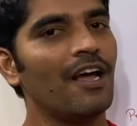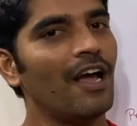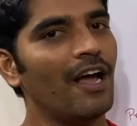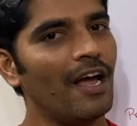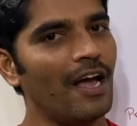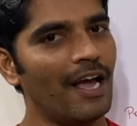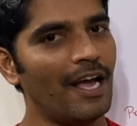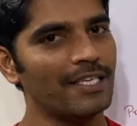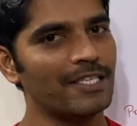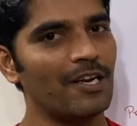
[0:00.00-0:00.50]

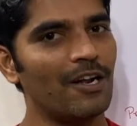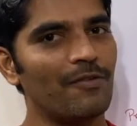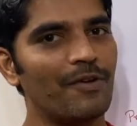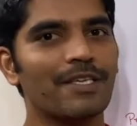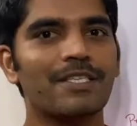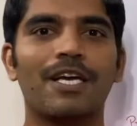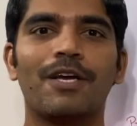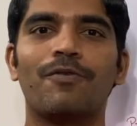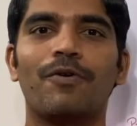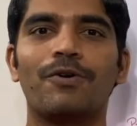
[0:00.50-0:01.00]
As
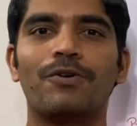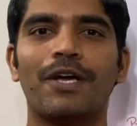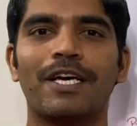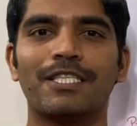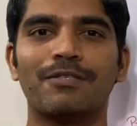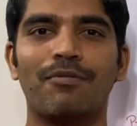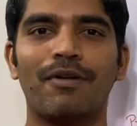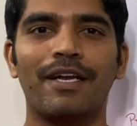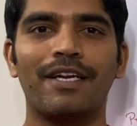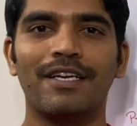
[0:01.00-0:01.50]
always, I want to
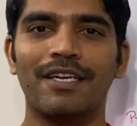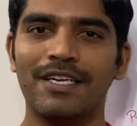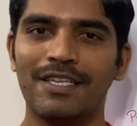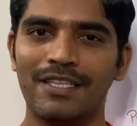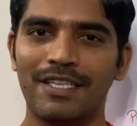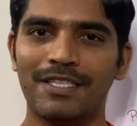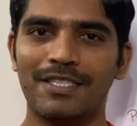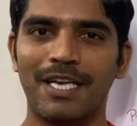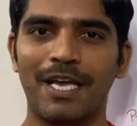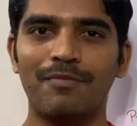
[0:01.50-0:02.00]
explain
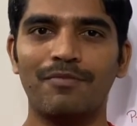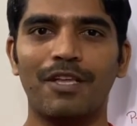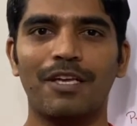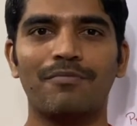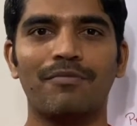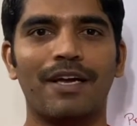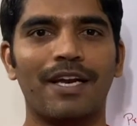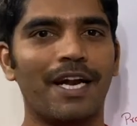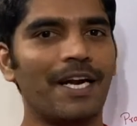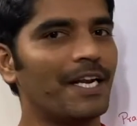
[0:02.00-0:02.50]
the same thing
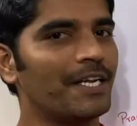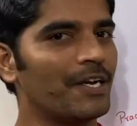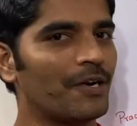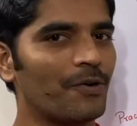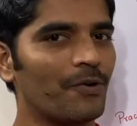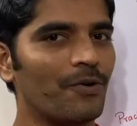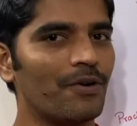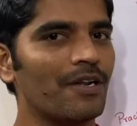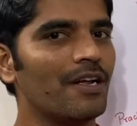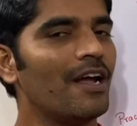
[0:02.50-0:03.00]
by writing a
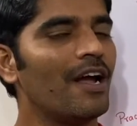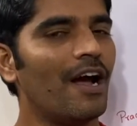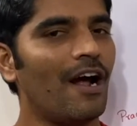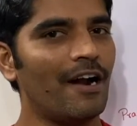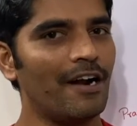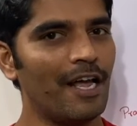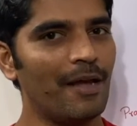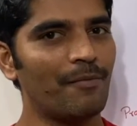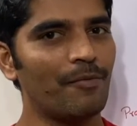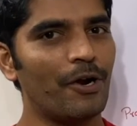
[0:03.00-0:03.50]
code,
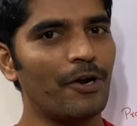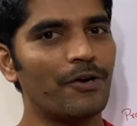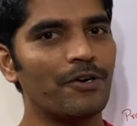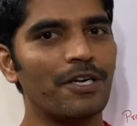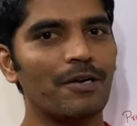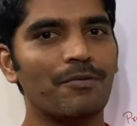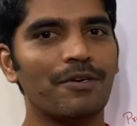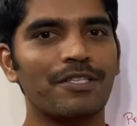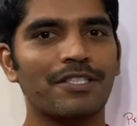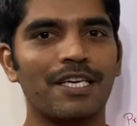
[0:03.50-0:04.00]
and I'm going to
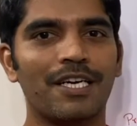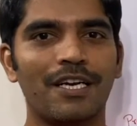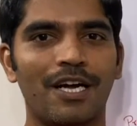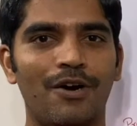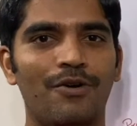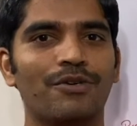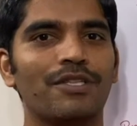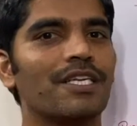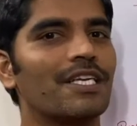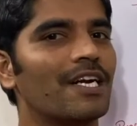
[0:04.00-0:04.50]
demonstrate
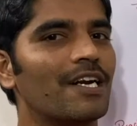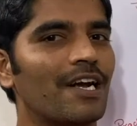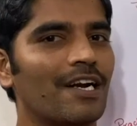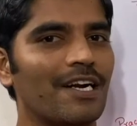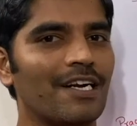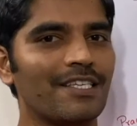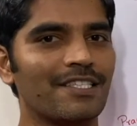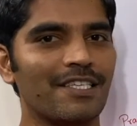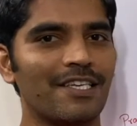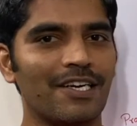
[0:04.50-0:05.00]
how the deadlock
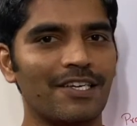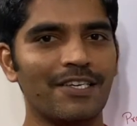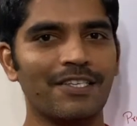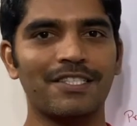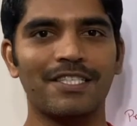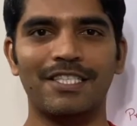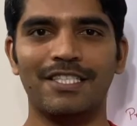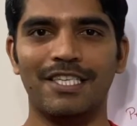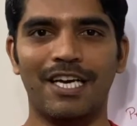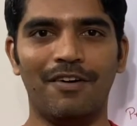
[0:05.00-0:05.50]
condition occurs
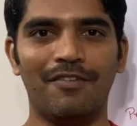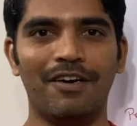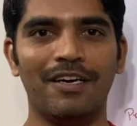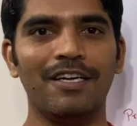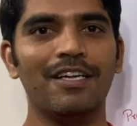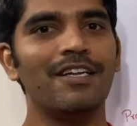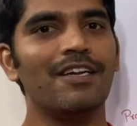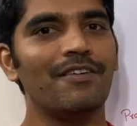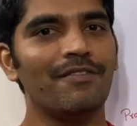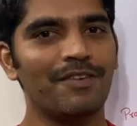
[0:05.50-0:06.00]
in Java.
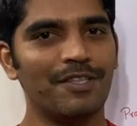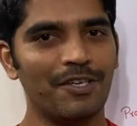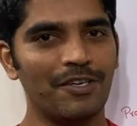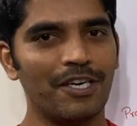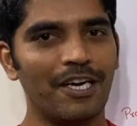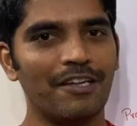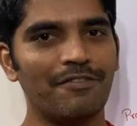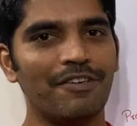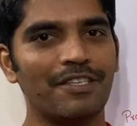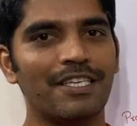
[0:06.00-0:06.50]
Without
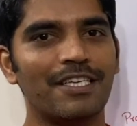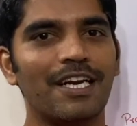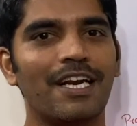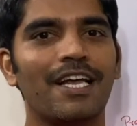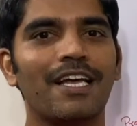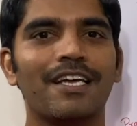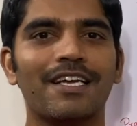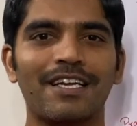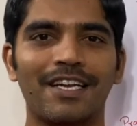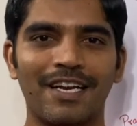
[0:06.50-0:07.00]
any further
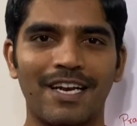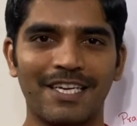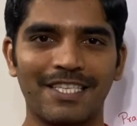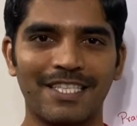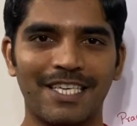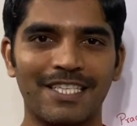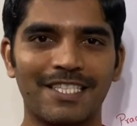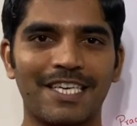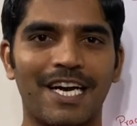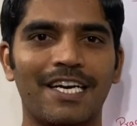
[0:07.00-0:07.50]
delay, let's
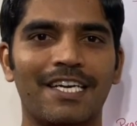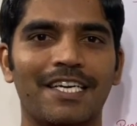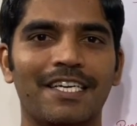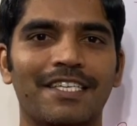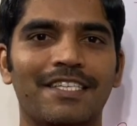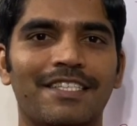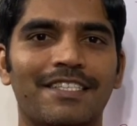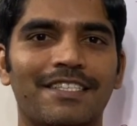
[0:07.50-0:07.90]
get started.